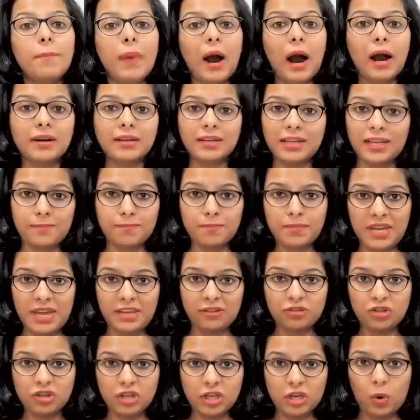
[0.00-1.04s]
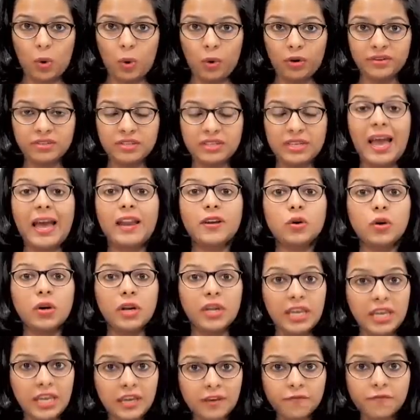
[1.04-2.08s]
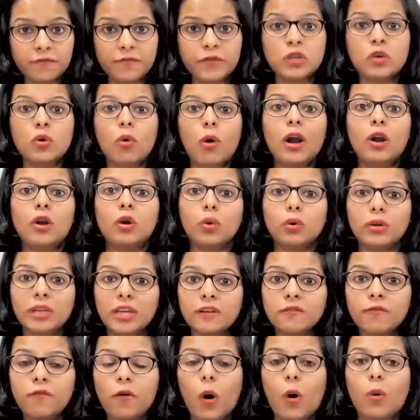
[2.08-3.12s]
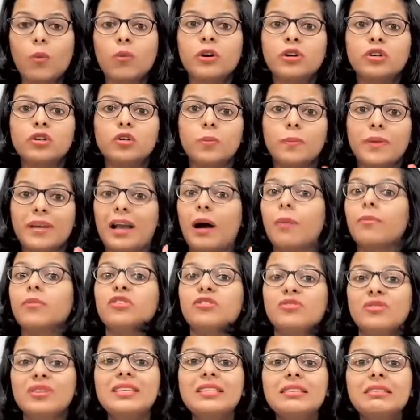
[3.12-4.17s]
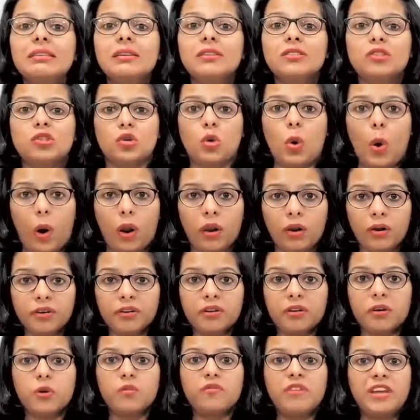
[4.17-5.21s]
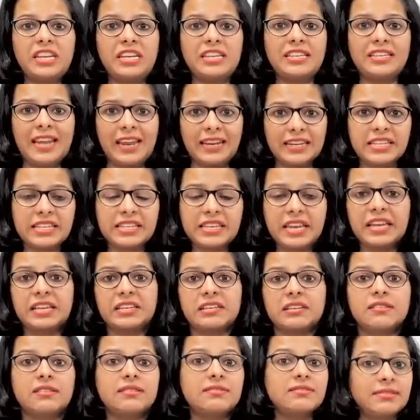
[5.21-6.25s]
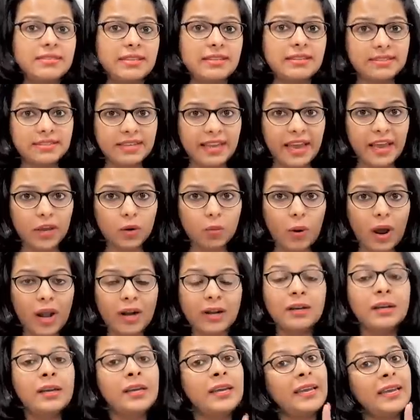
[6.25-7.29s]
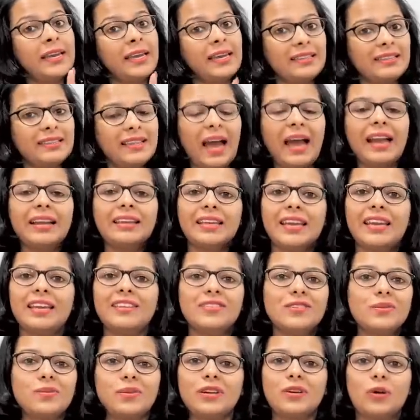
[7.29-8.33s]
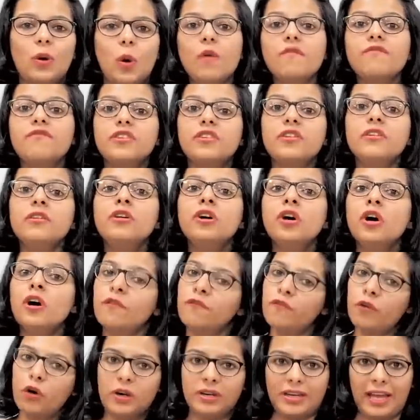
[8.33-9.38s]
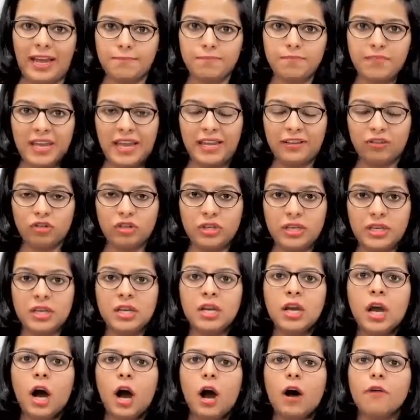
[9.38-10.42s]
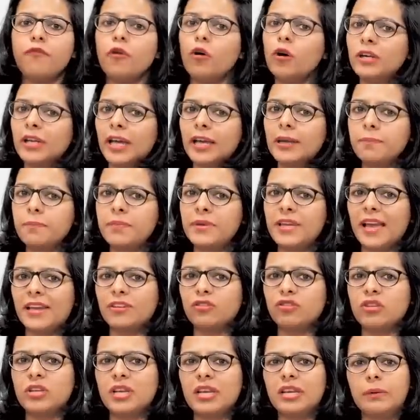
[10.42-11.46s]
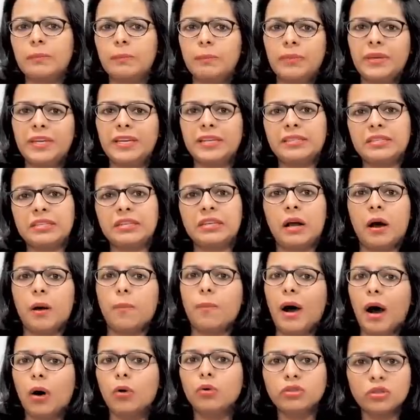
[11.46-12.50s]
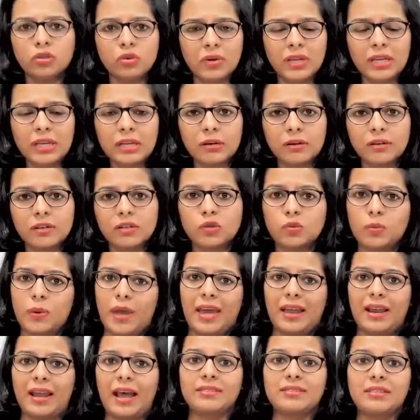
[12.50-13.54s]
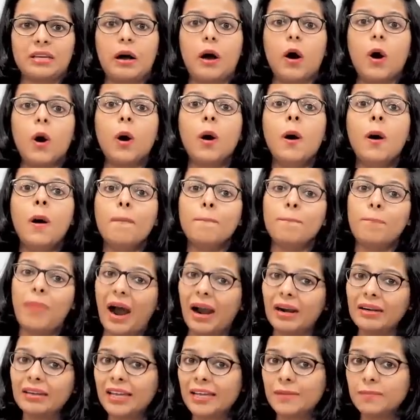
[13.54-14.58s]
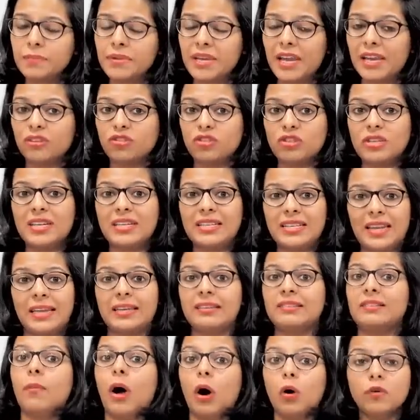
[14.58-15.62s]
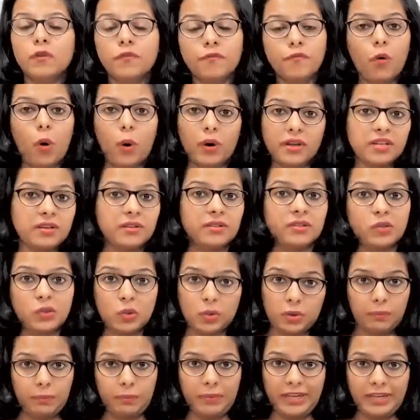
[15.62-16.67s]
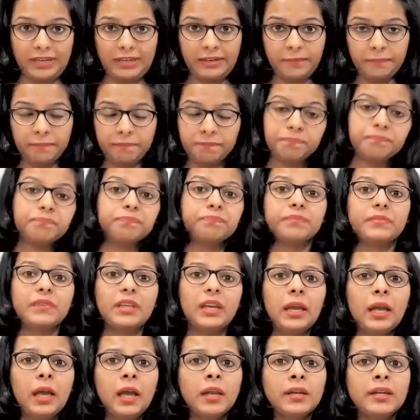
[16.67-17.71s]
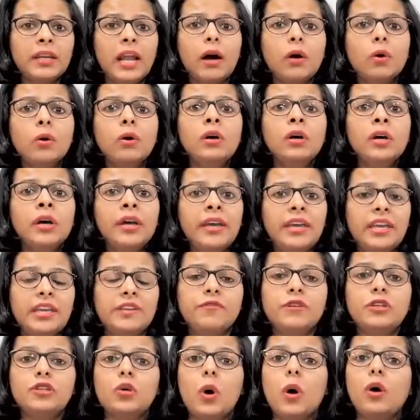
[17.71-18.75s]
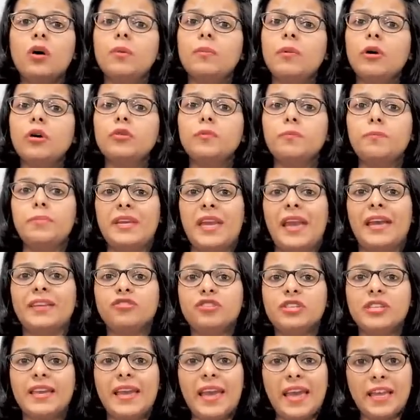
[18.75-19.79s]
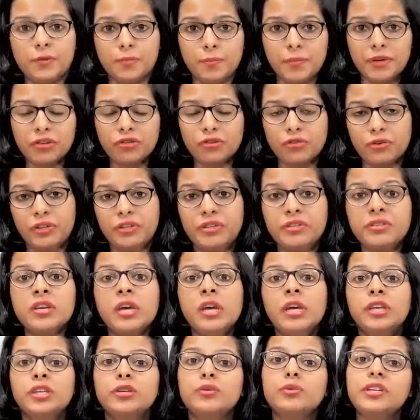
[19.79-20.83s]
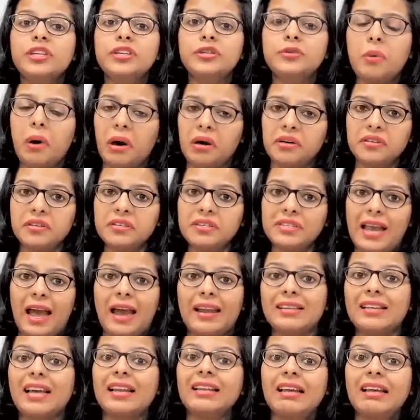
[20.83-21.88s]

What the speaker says: part-time PhD course. And if you are looking forward to become a research scholar, a very dedicated and sincere one, in that case, you can go for a full-time PhD. A full-time PhD completes in about 3 years, whereas a part-time PhD takes about 4 years to complete. Now, if you talk about PhD admissions, you need to understand